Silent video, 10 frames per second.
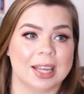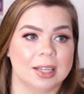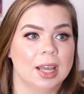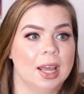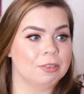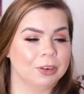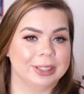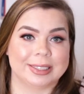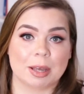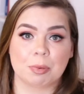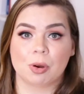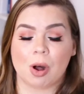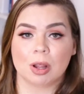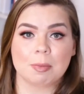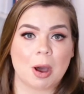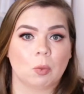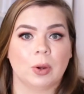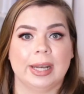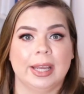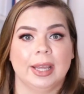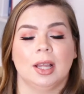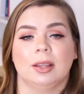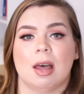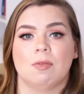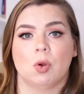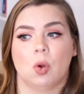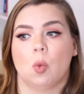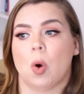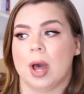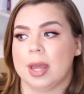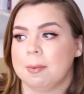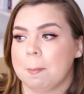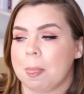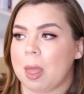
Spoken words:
And for example, All About Reading level 1,